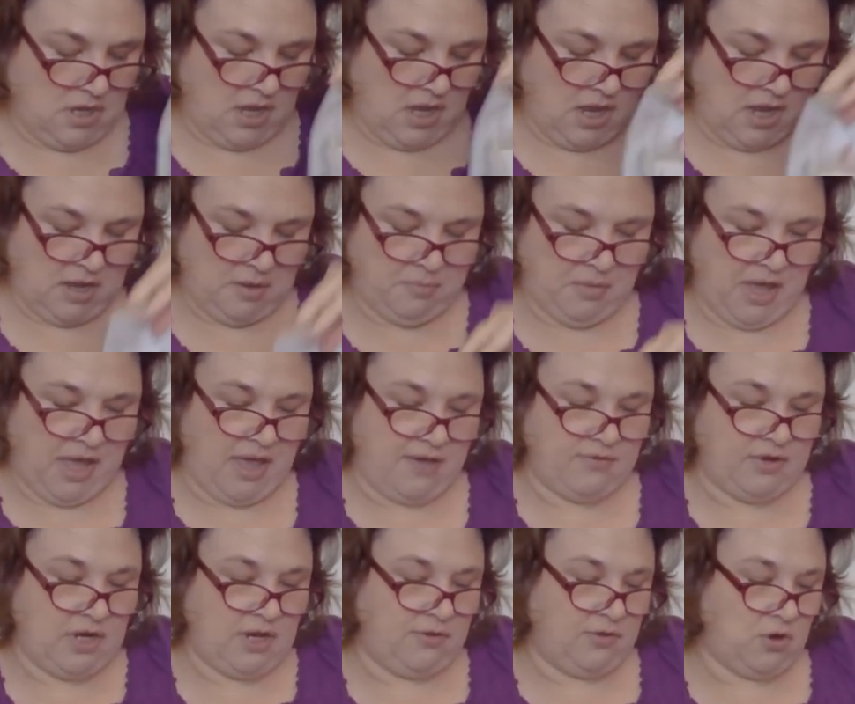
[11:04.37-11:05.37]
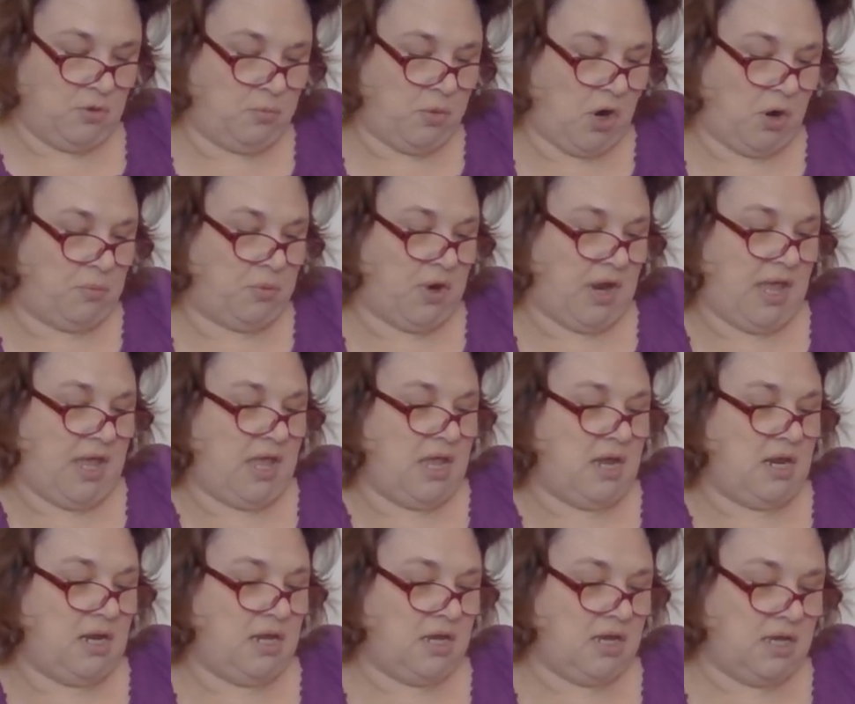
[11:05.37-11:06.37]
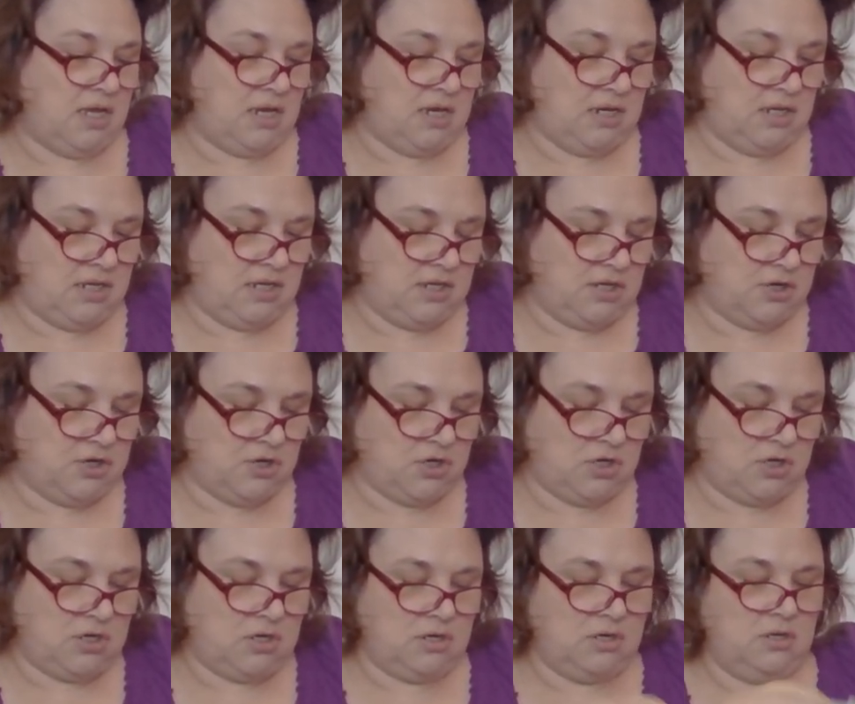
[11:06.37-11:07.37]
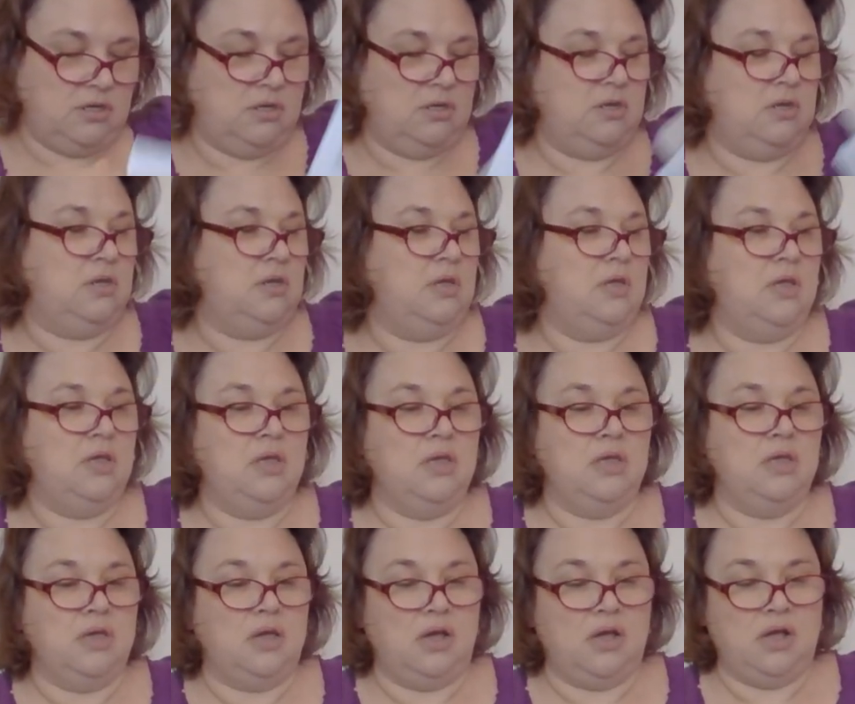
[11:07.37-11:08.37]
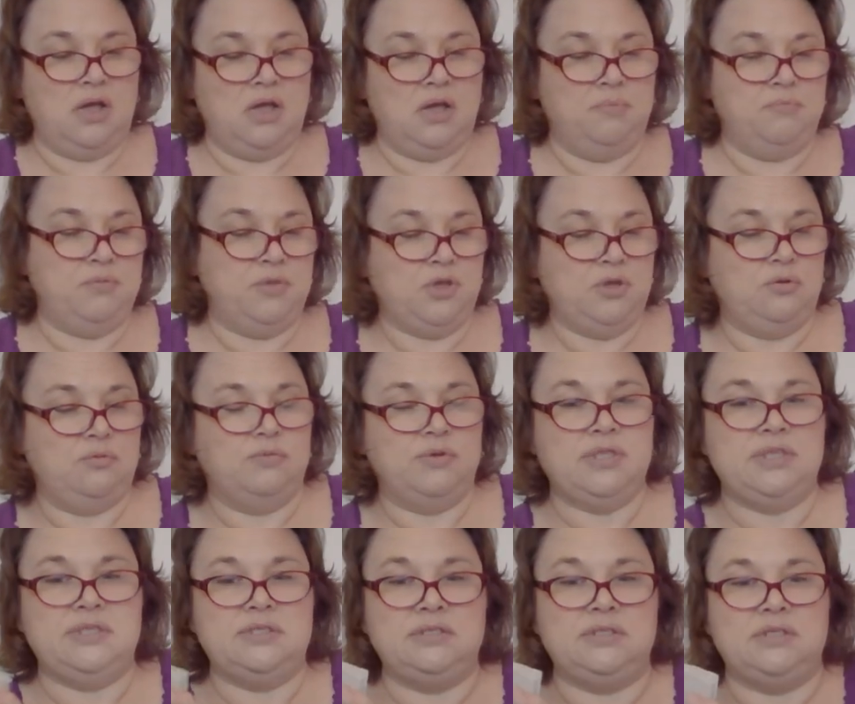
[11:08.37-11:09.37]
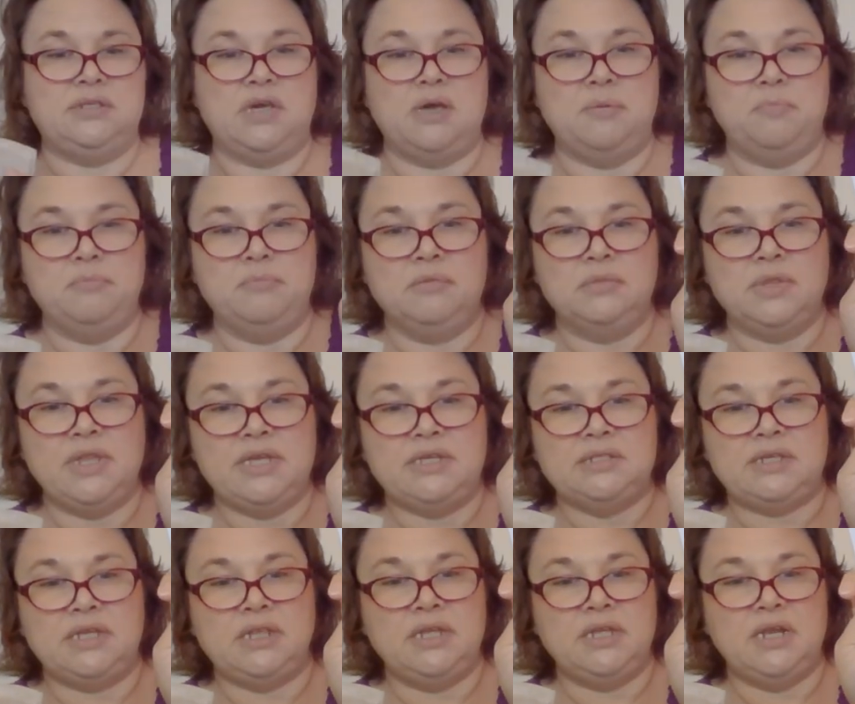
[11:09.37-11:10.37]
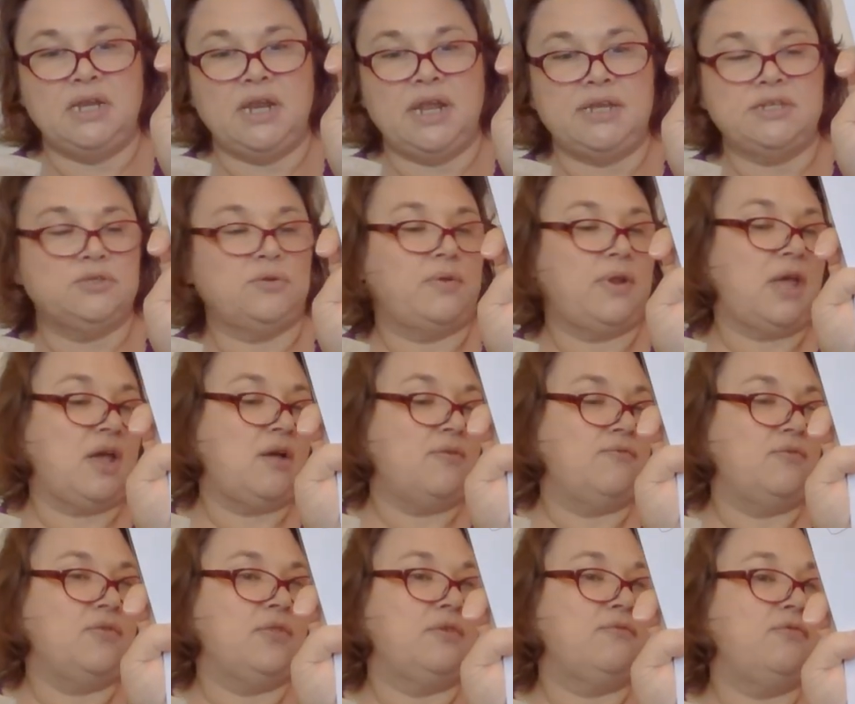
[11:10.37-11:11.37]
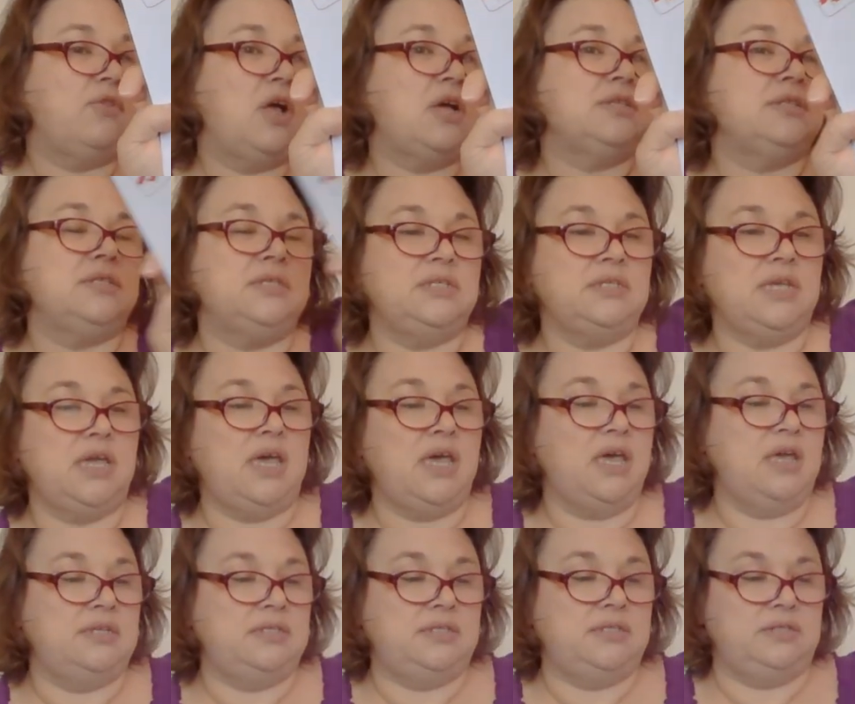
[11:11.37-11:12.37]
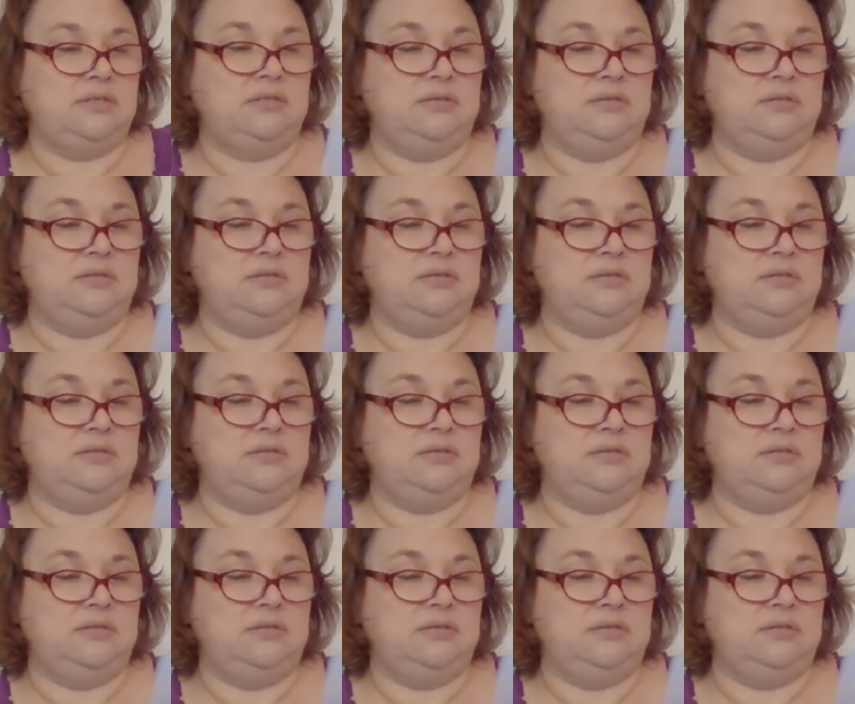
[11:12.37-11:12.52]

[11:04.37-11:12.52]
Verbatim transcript: Um, I have another Barbara Ana in here um, with some Lakeside Linens. I don't have the flosses yet.